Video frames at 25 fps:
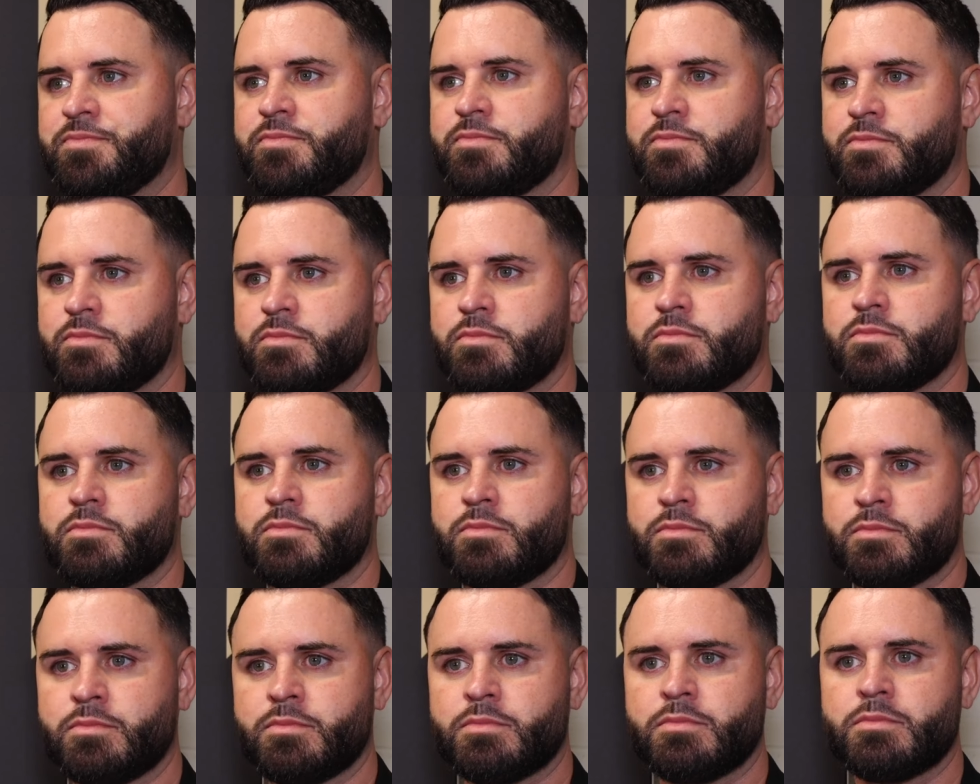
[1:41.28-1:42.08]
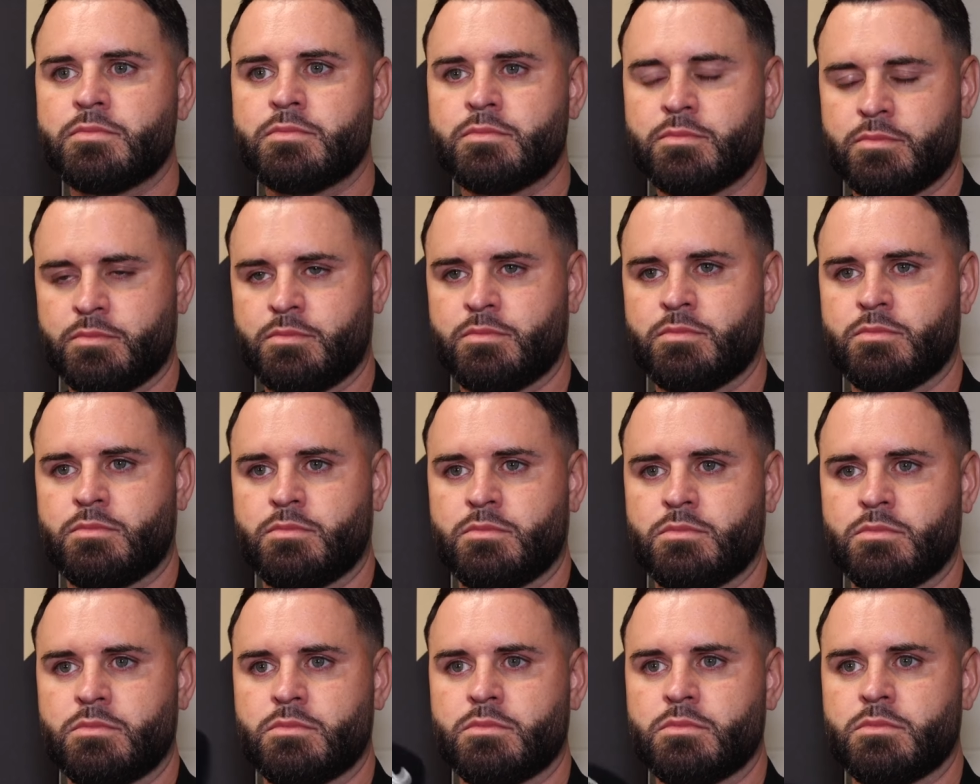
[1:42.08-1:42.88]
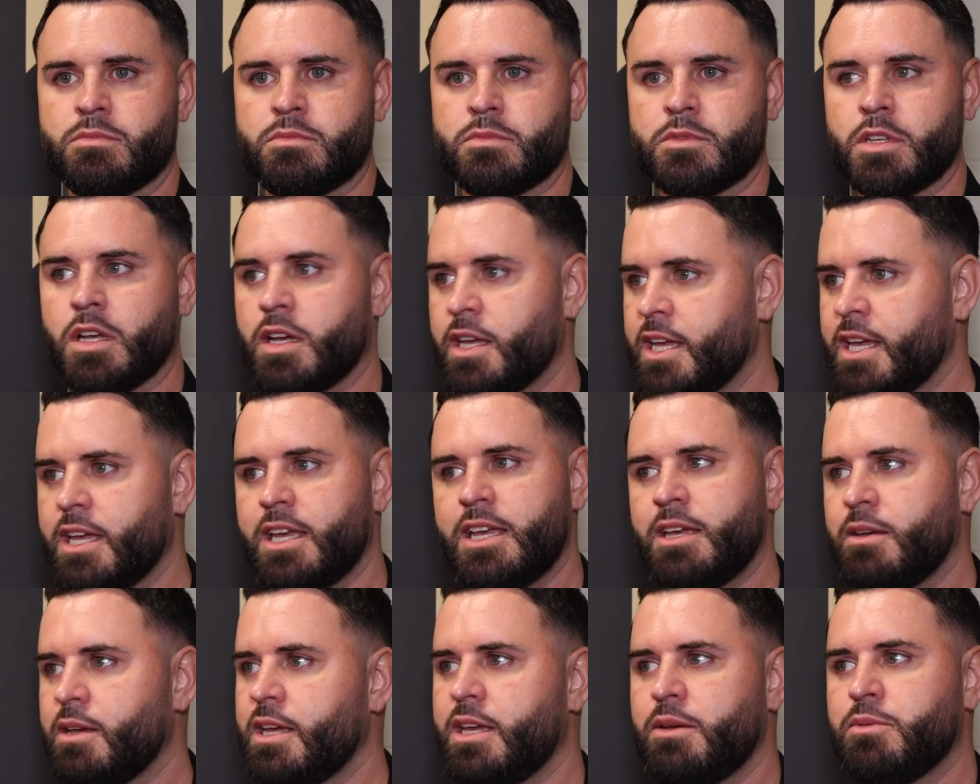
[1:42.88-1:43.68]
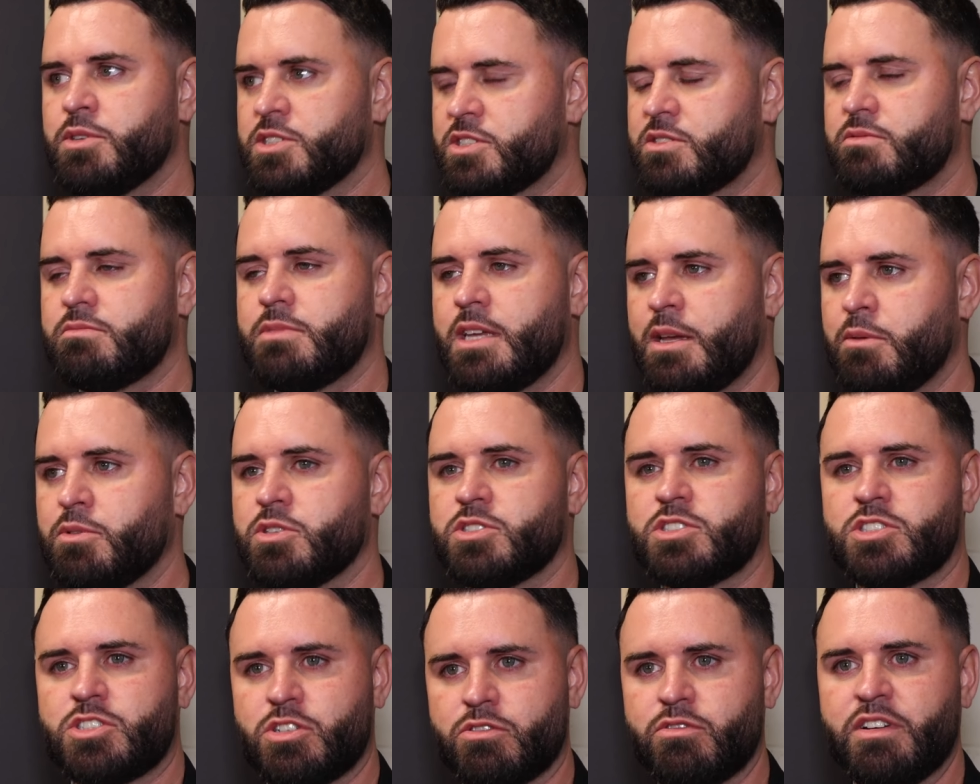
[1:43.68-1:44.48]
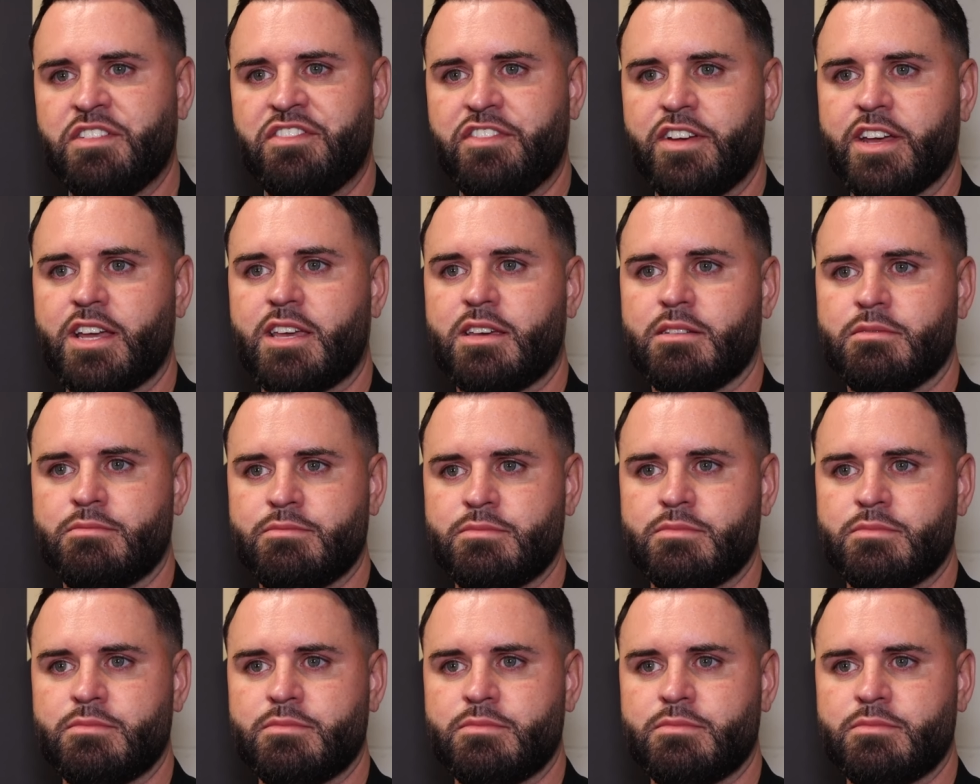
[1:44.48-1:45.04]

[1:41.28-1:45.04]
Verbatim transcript: And what your words to me was? He, he was he was terrific.